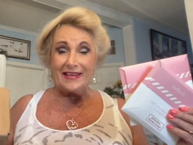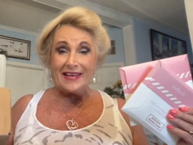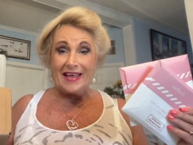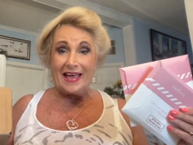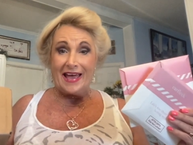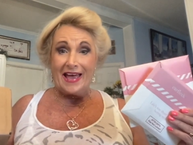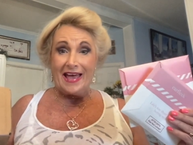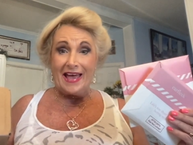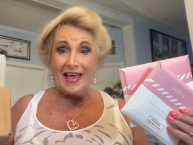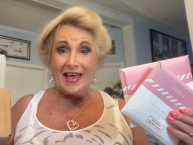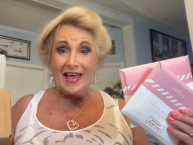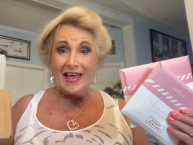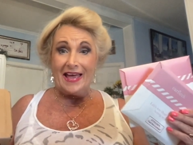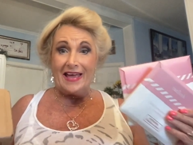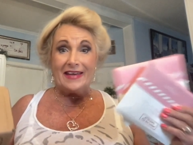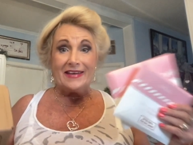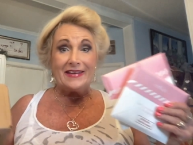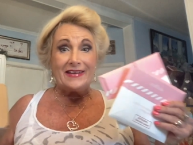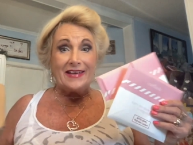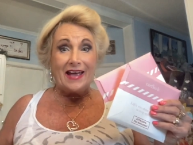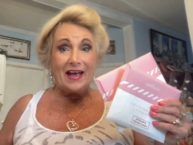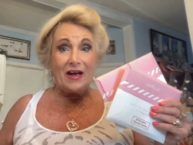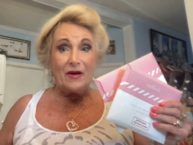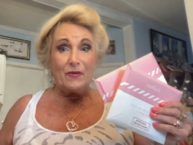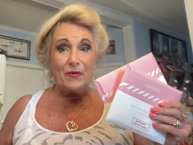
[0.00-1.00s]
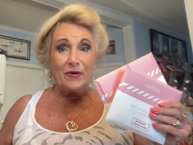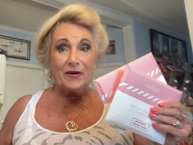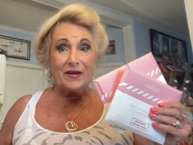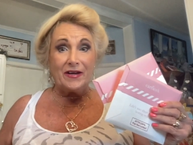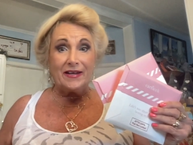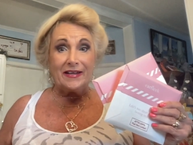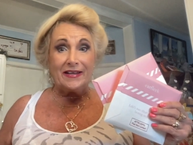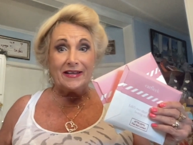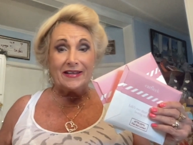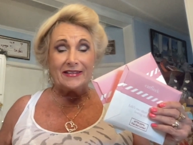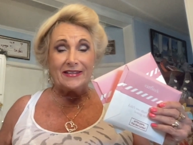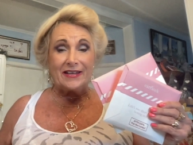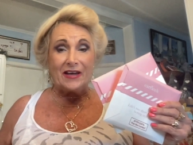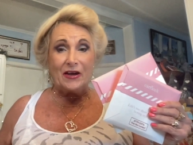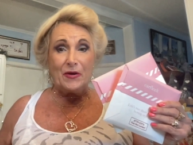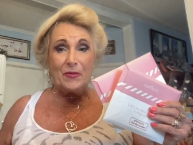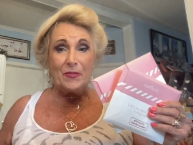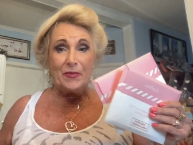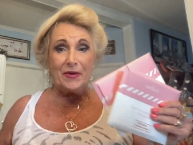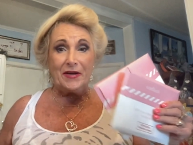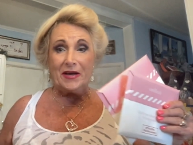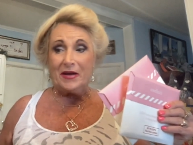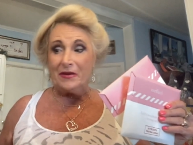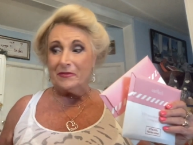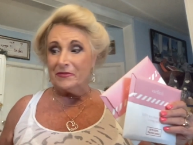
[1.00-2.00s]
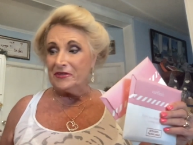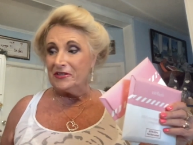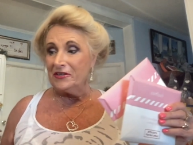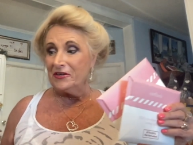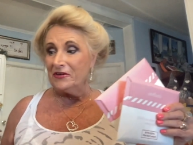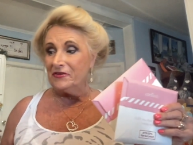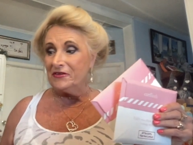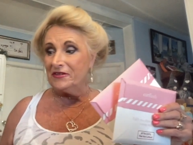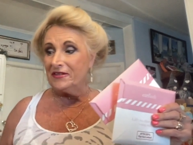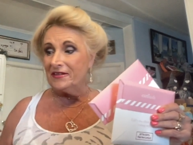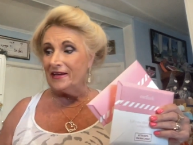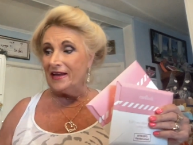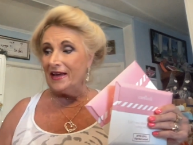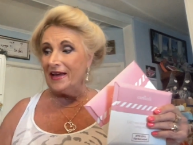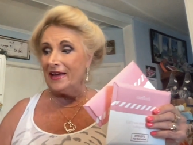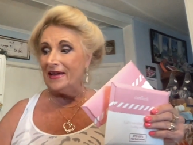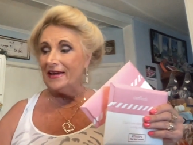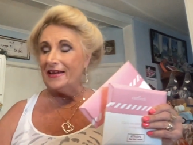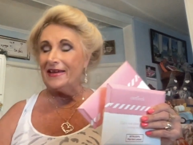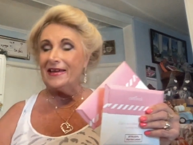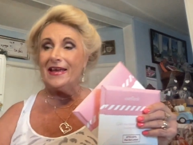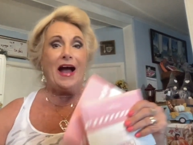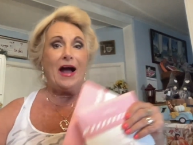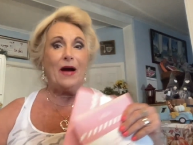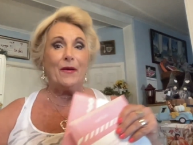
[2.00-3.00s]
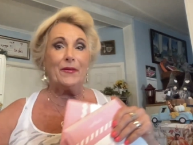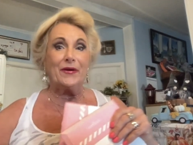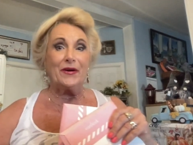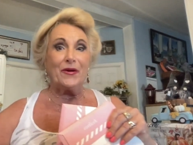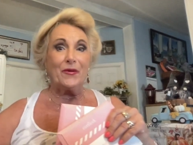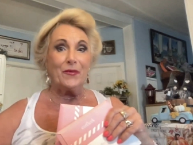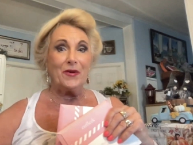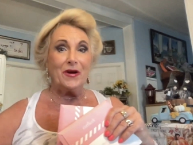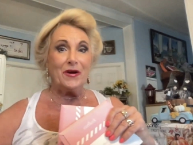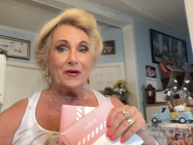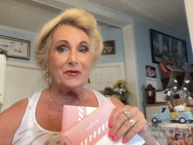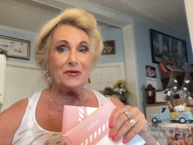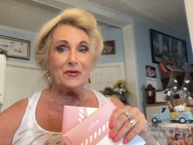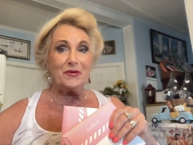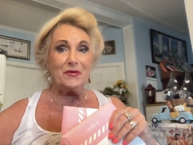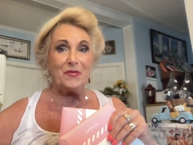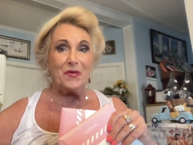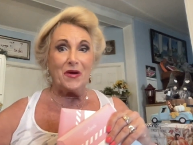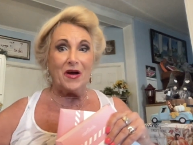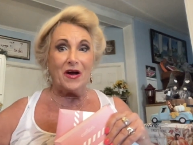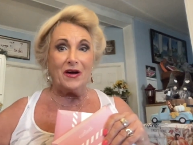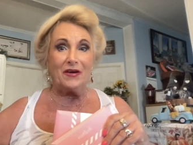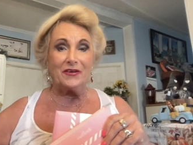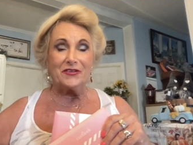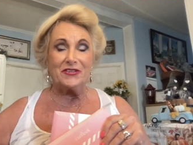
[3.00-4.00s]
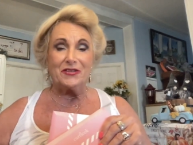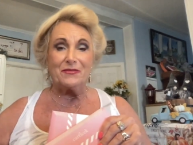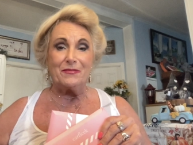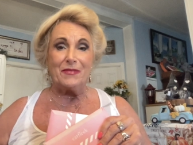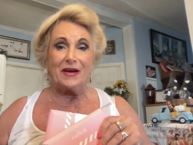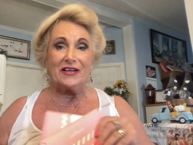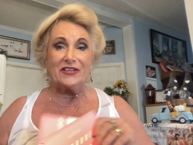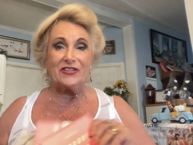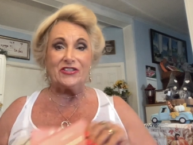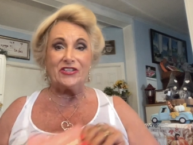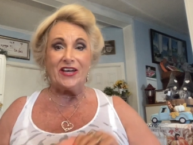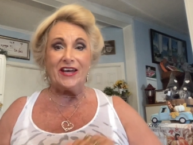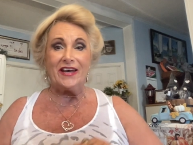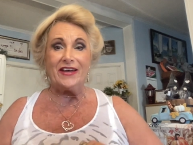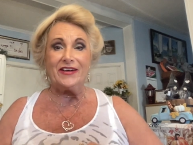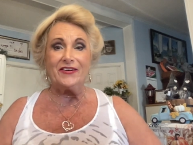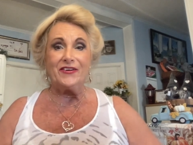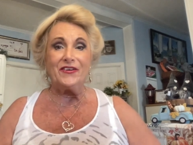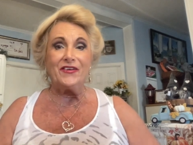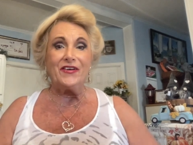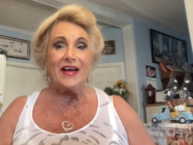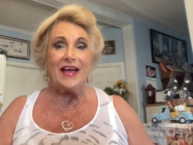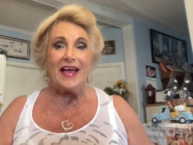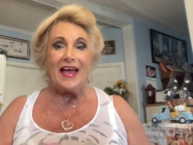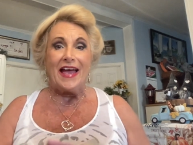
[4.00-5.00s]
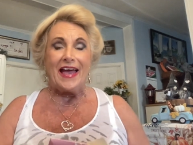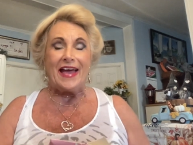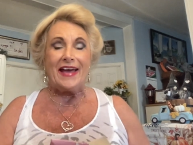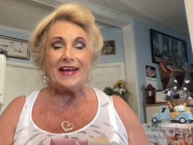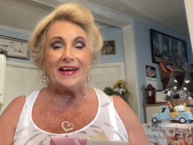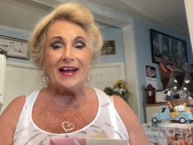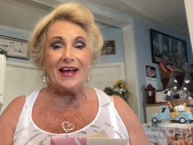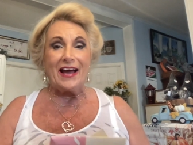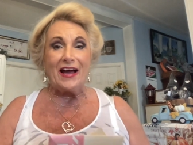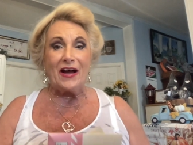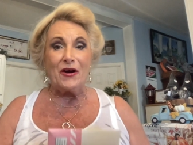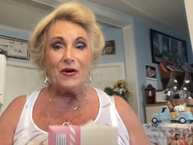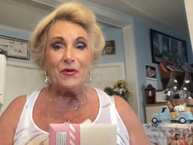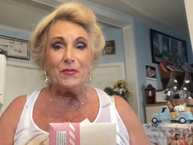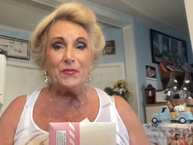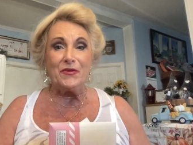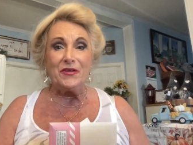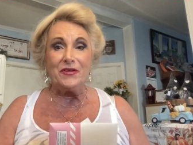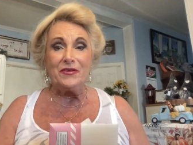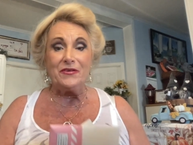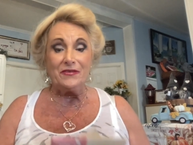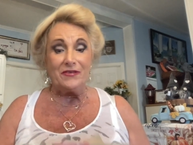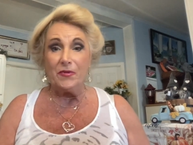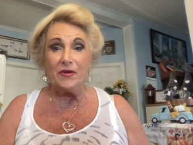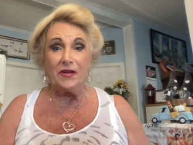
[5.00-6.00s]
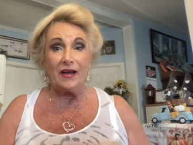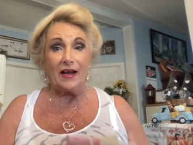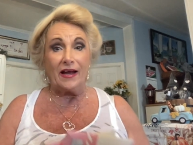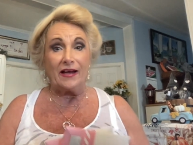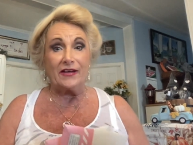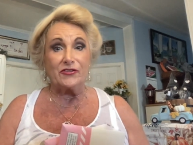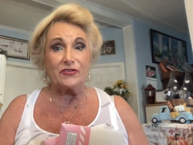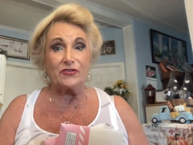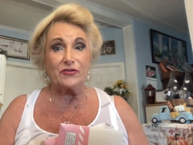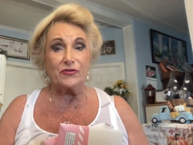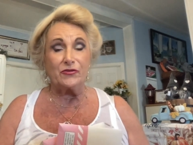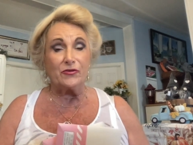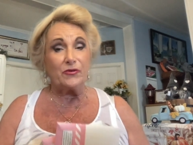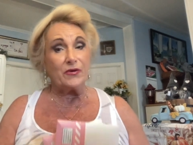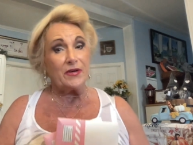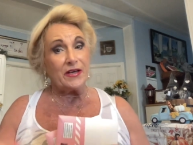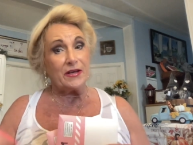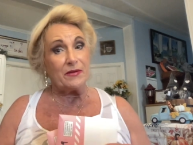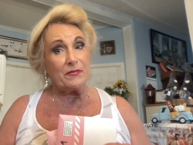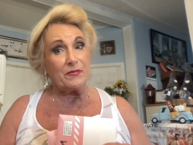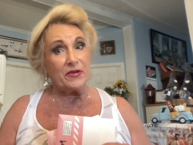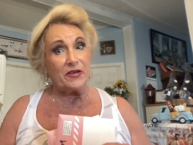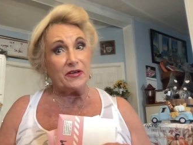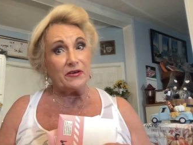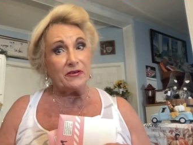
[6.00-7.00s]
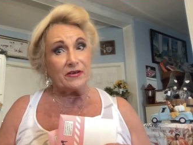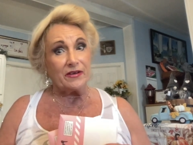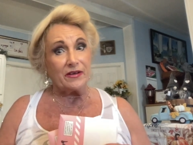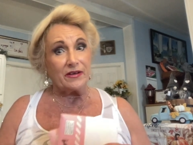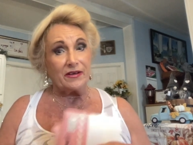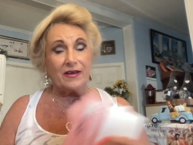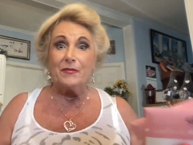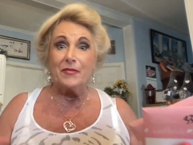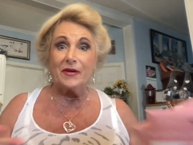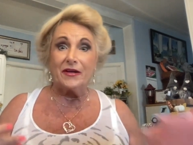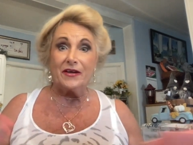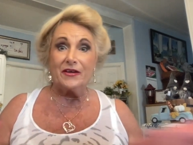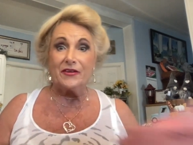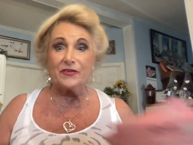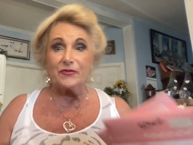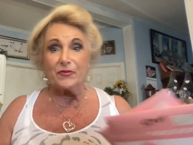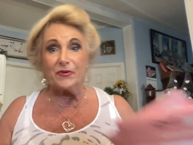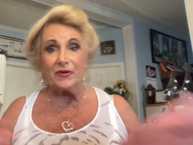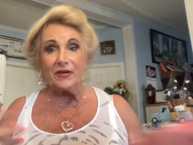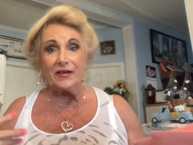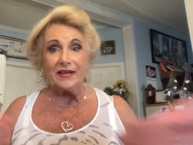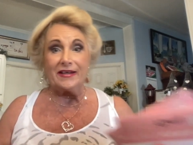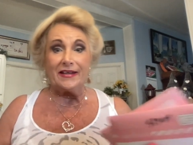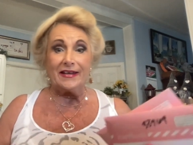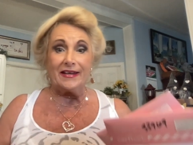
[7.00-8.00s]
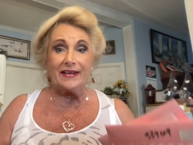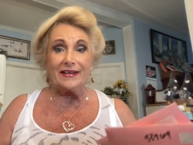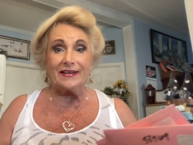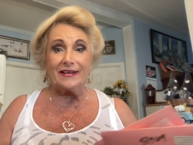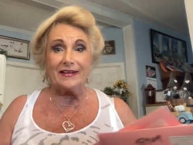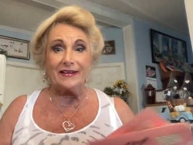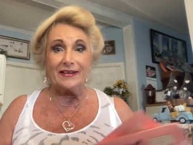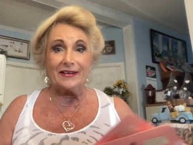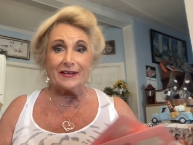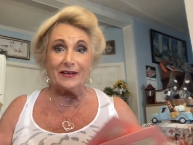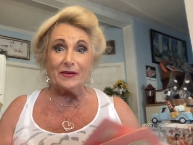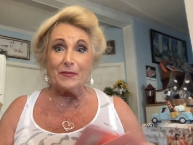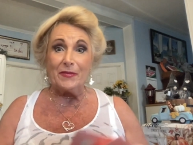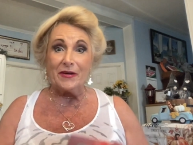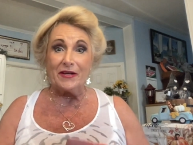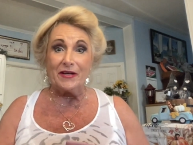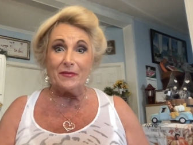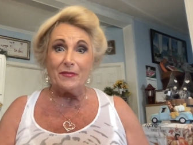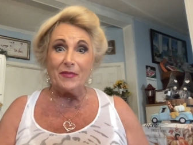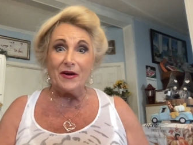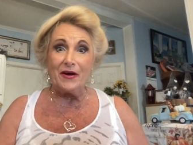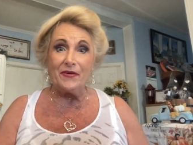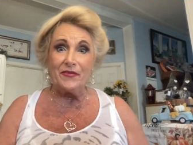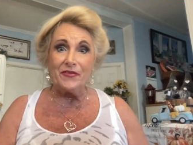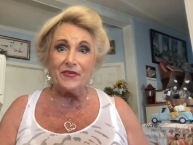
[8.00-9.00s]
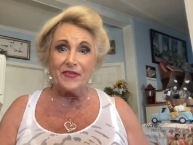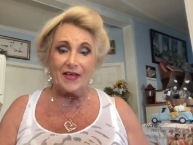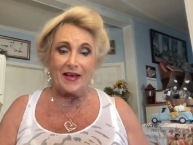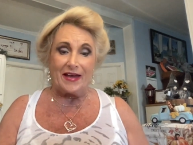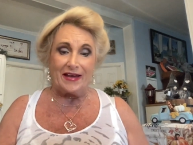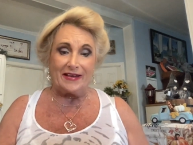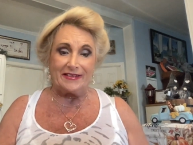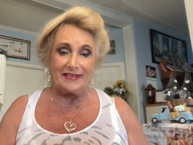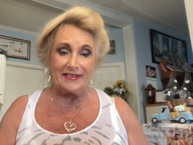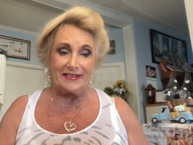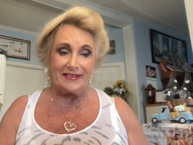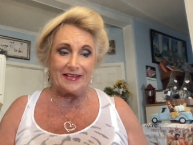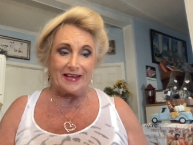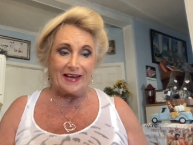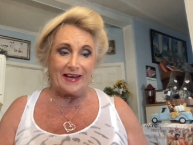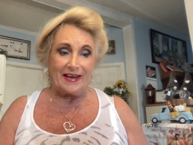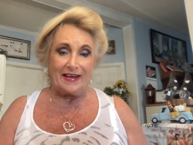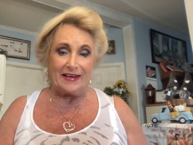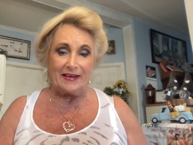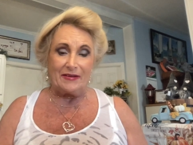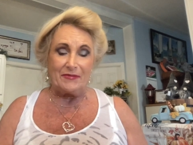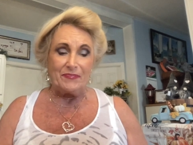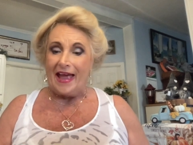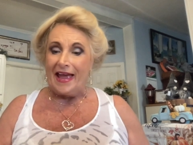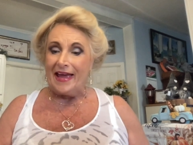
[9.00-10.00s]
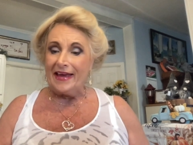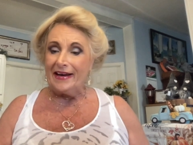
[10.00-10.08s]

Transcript: Yay! Yeah, we're going to get to open up two today. I want to welcome you all to my channel and I hope you like jewelry and beauty because we're going to get a little bit of both of that today.